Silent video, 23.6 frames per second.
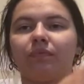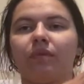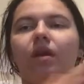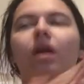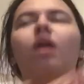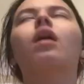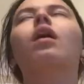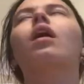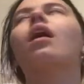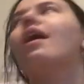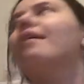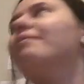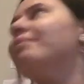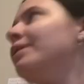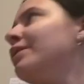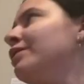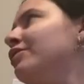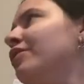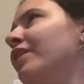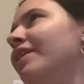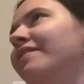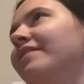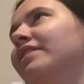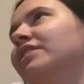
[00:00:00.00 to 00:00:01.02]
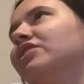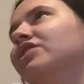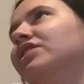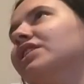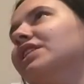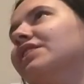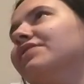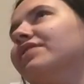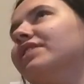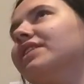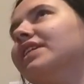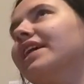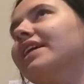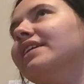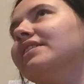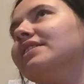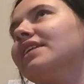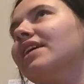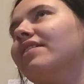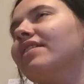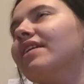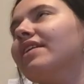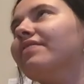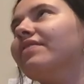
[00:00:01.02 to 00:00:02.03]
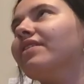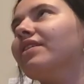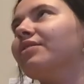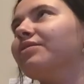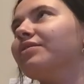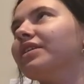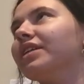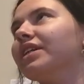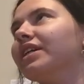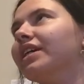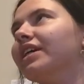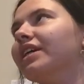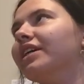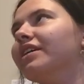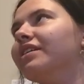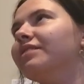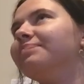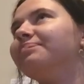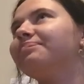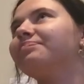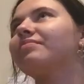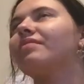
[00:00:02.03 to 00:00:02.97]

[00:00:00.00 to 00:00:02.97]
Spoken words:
I've been craving cheese for days now. That felt really good.